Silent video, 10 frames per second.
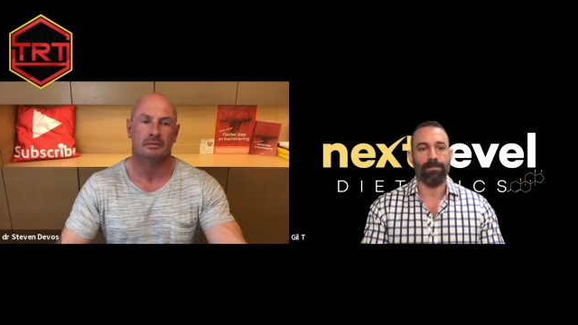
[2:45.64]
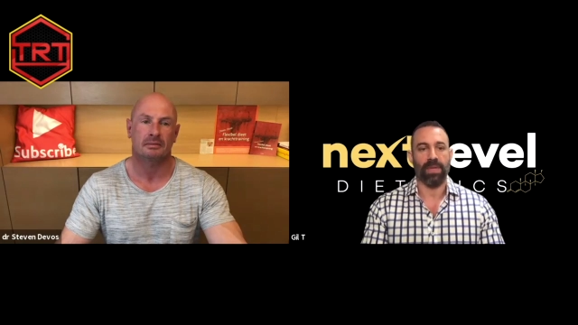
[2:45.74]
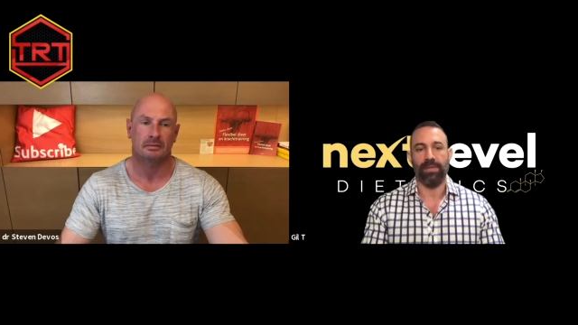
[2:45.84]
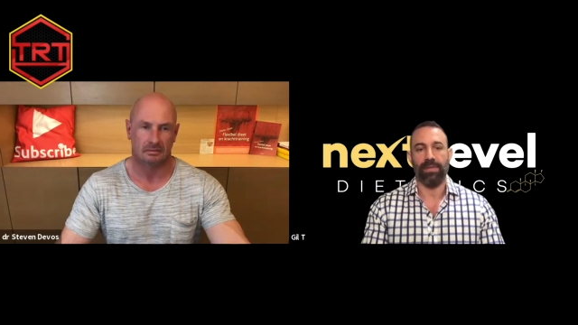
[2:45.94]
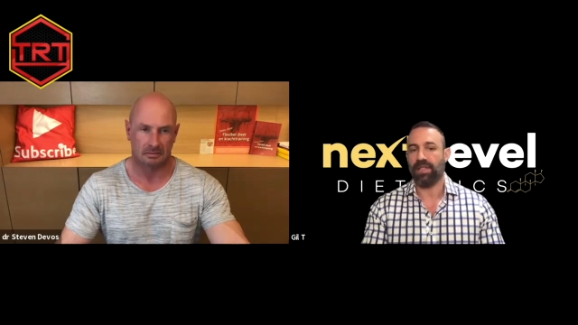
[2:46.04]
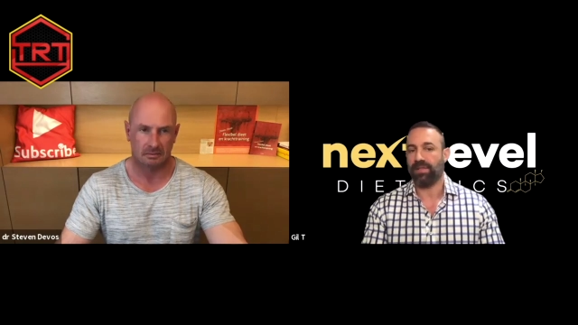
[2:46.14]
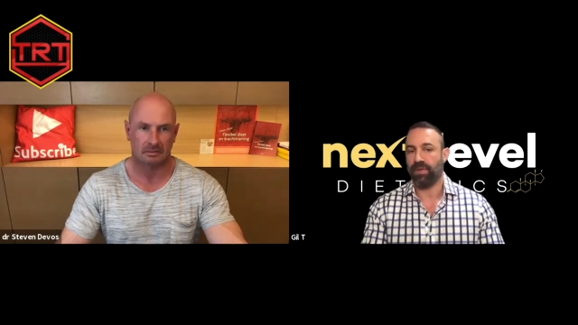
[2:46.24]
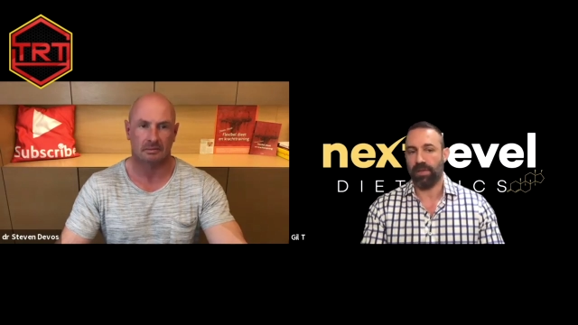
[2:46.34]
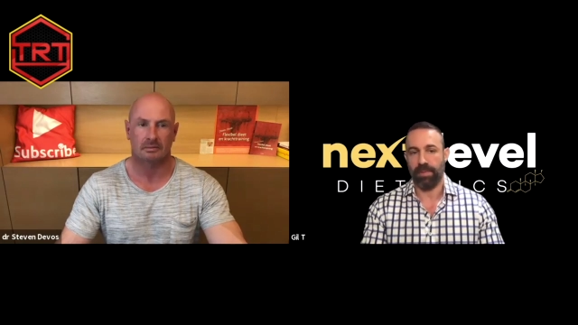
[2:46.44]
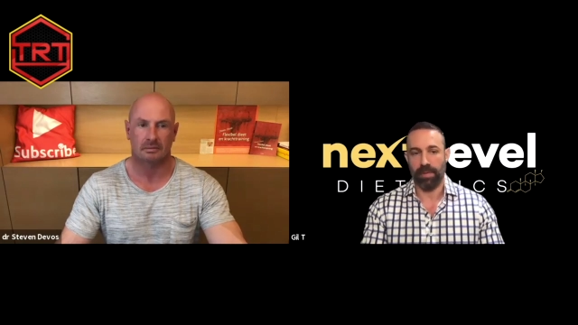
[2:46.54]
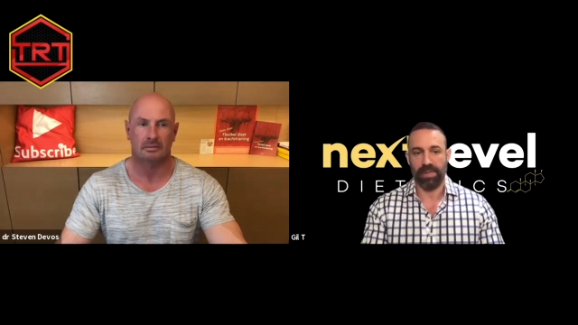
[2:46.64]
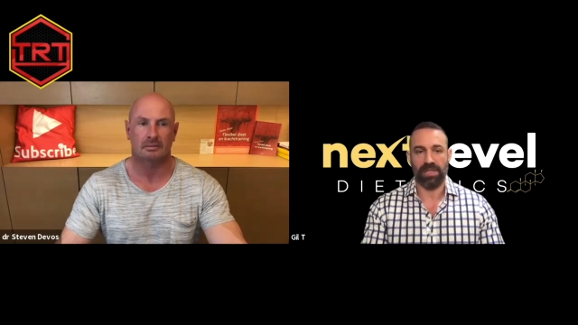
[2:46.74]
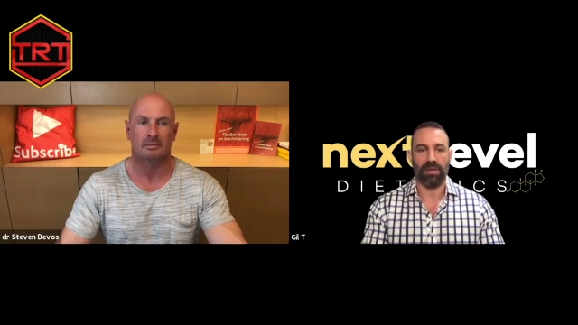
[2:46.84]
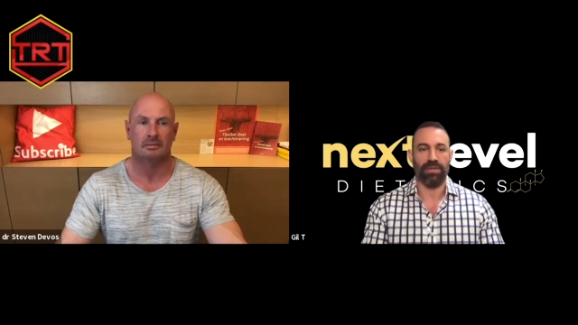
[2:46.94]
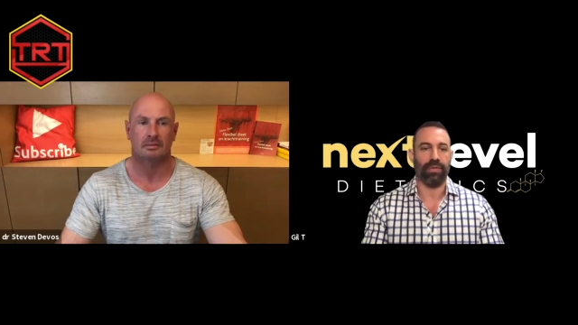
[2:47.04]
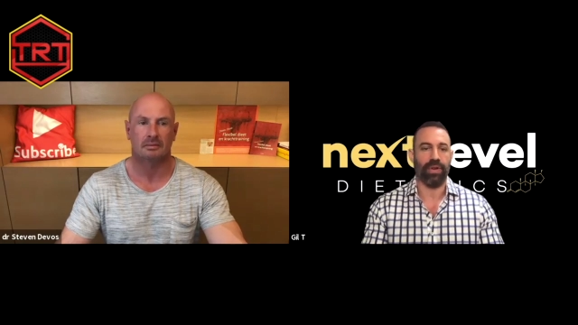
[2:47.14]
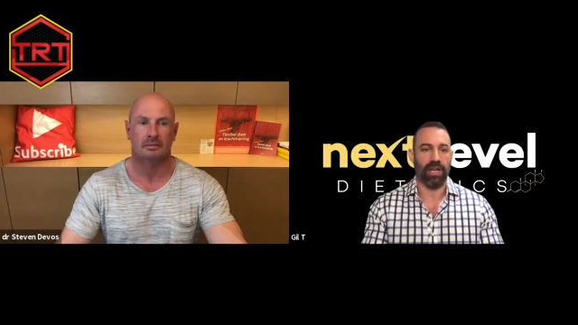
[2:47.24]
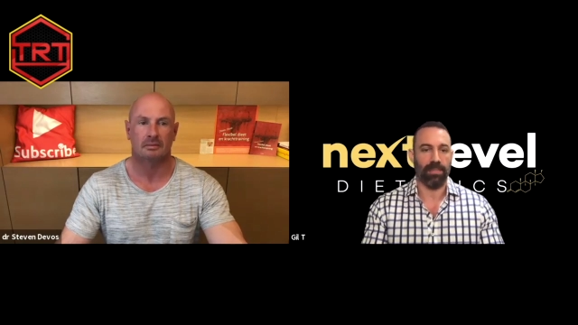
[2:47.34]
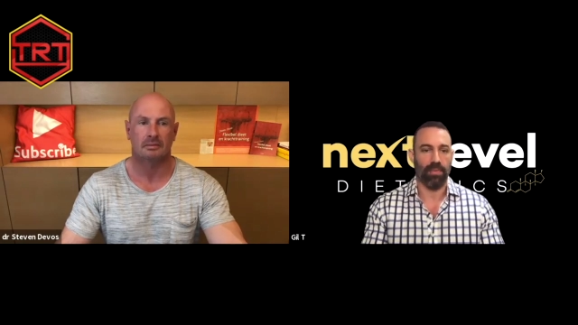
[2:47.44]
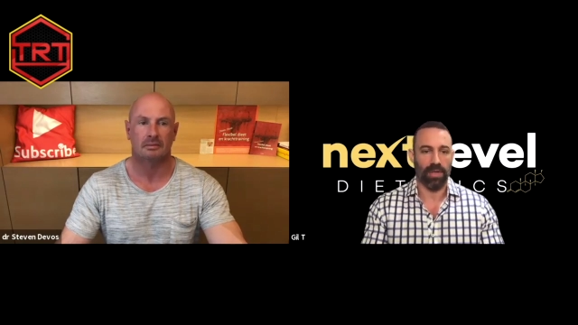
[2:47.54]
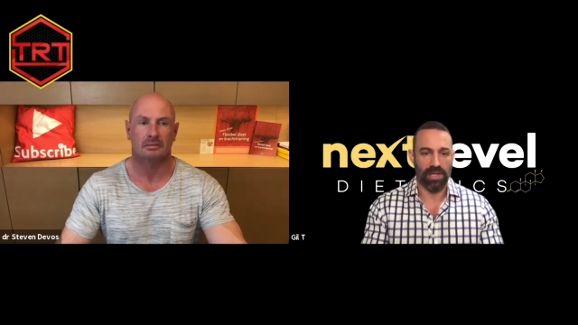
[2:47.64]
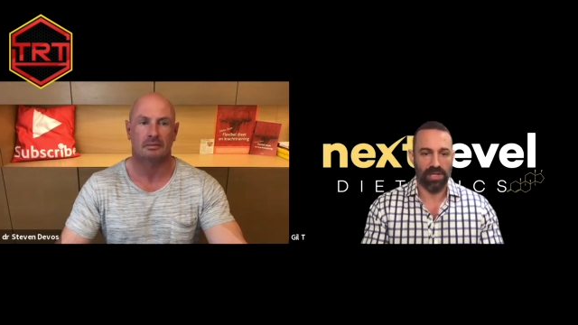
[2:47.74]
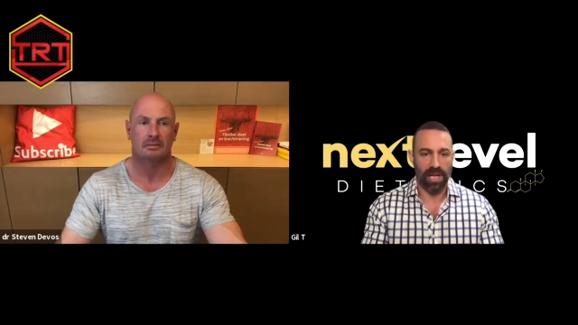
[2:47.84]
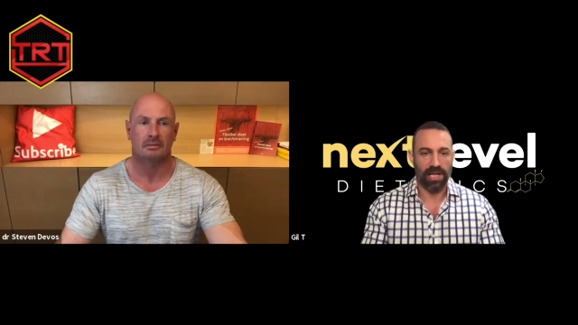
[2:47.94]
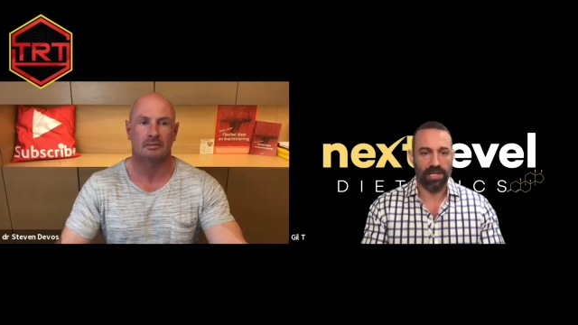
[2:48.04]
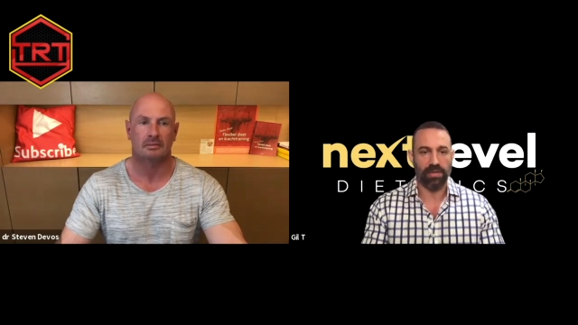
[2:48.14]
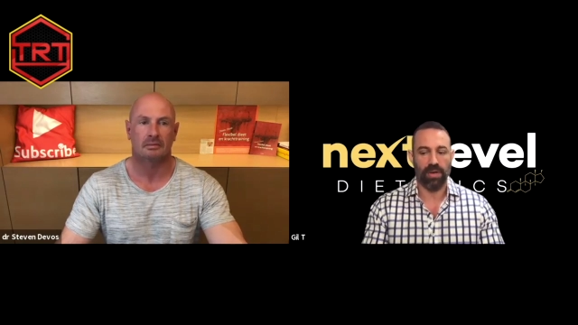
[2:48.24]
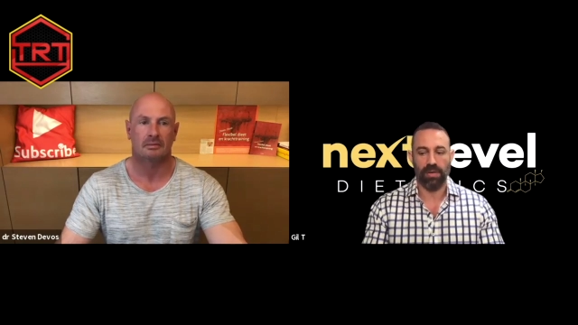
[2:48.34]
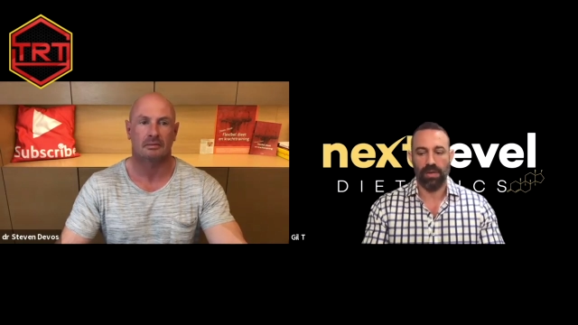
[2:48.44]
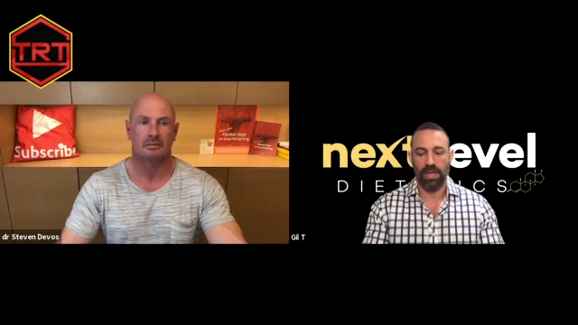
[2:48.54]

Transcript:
Speaker 1: If it's for the purpose of freeing up more testosterone,